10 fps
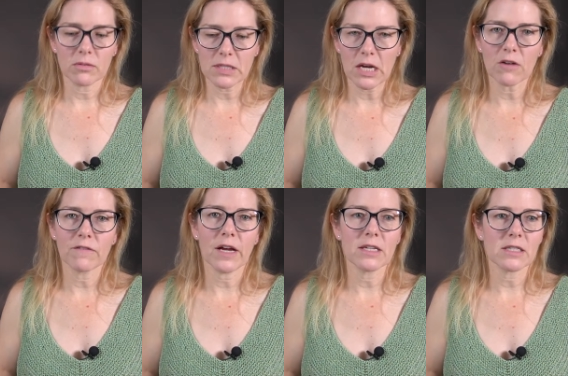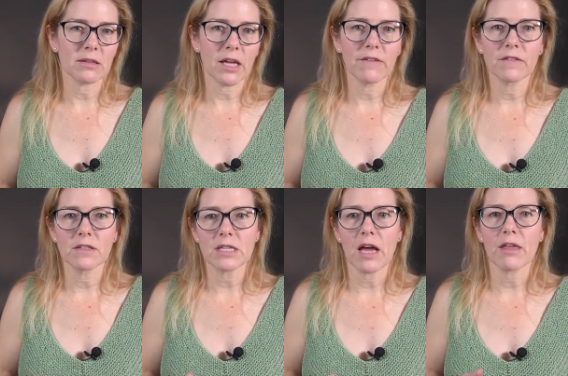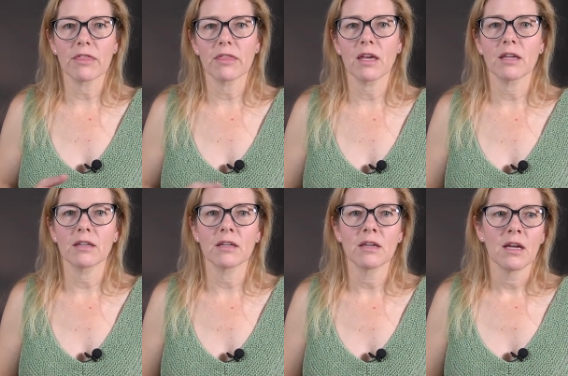sacrifice and life and death, and